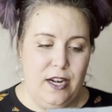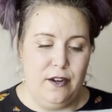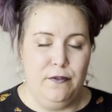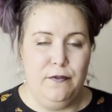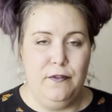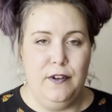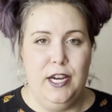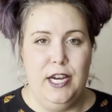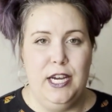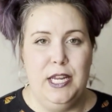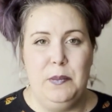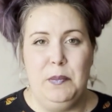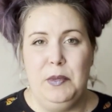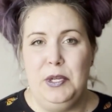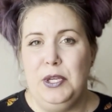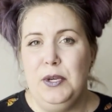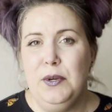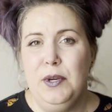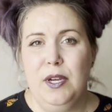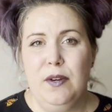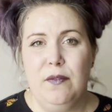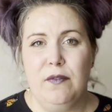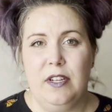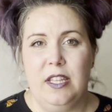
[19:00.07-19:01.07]
of fun. But you
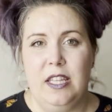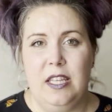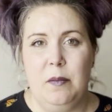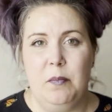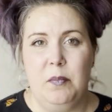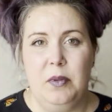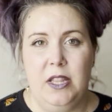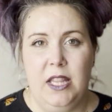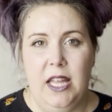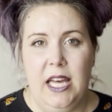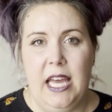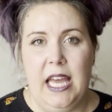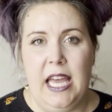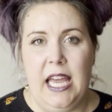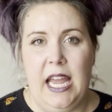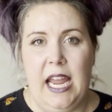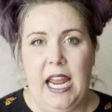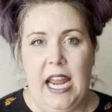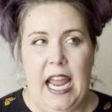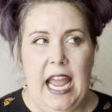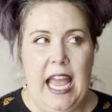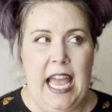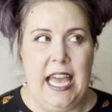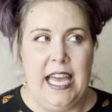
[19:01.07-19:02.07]
can really
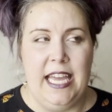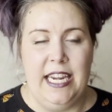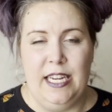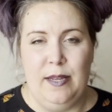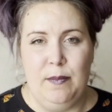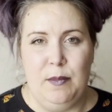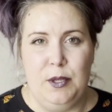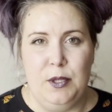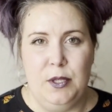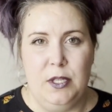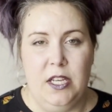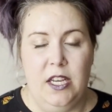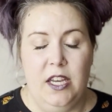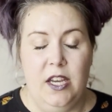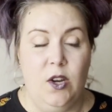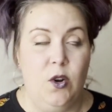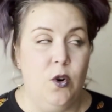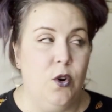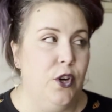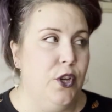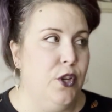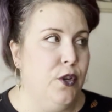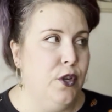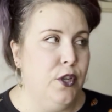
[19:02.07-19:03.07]
play any music,
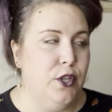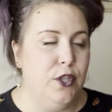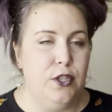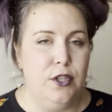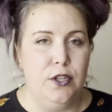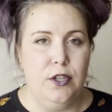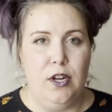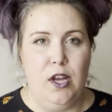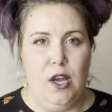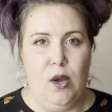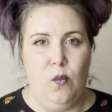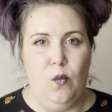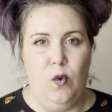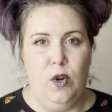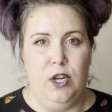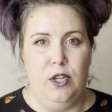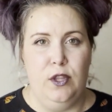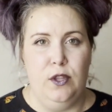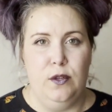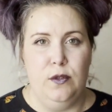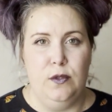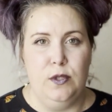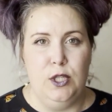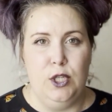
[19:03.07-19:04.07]
or you can turn on one of
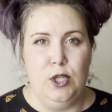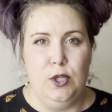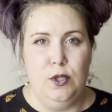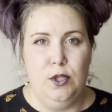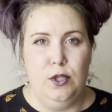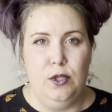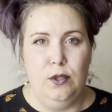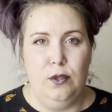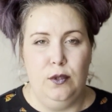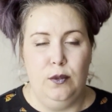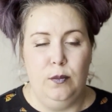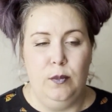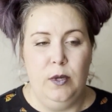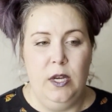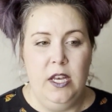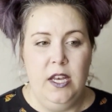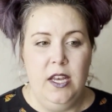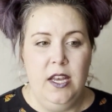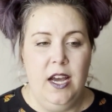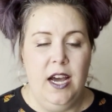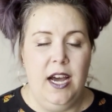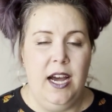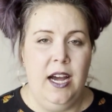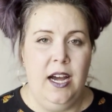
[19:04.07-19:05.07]
those YouTube
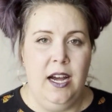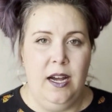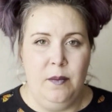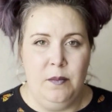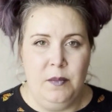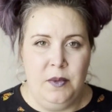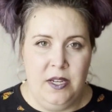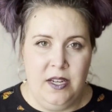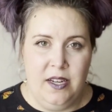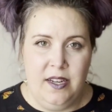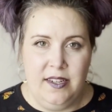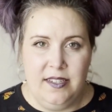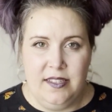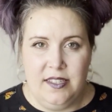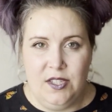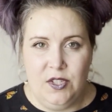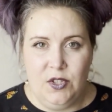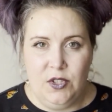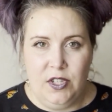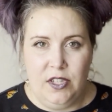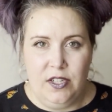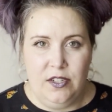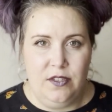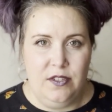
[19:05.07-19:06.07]
ambiance
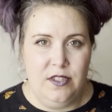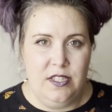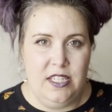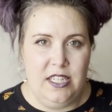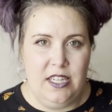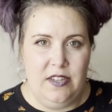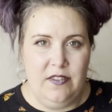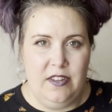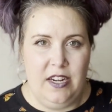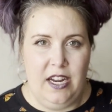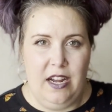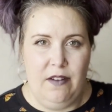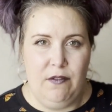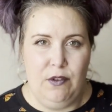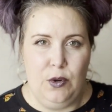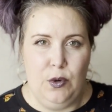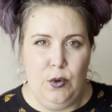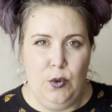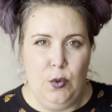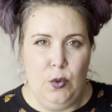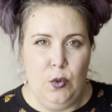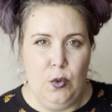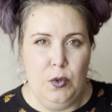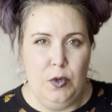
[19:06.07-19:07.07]
channels to even have a
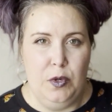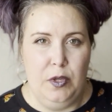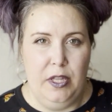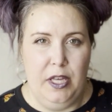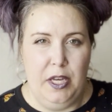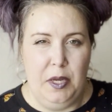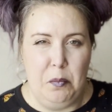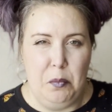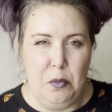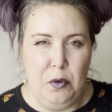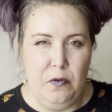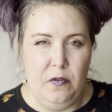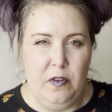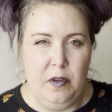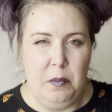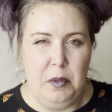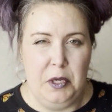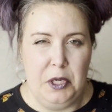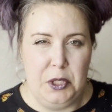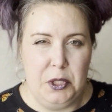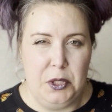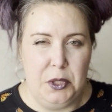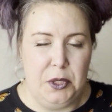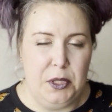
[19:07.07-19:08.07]
cool like moving
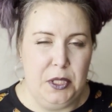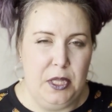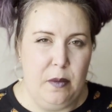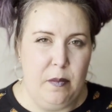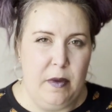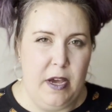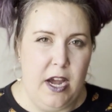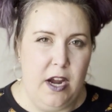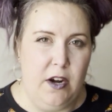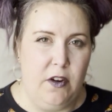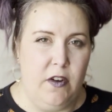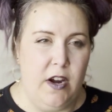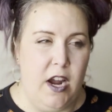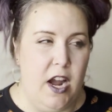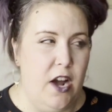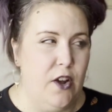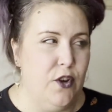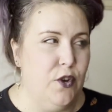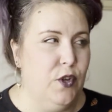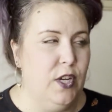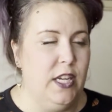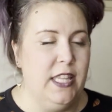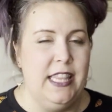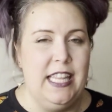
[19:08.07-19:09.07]
picture in the background.
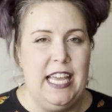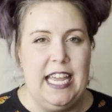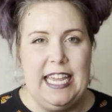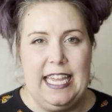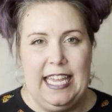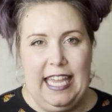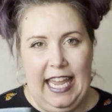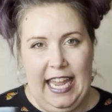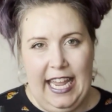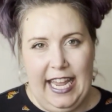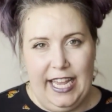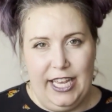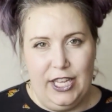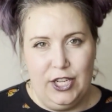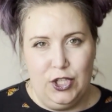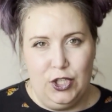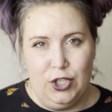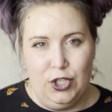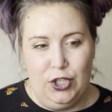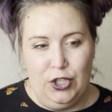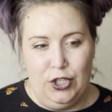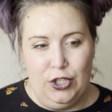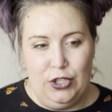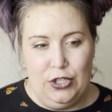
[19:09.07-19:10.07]
You can light
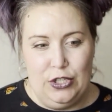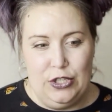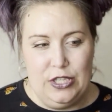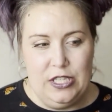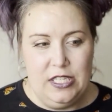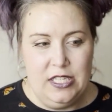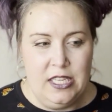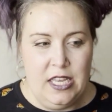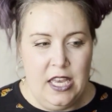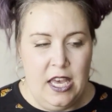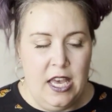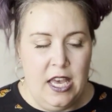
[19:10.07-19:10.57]
candles.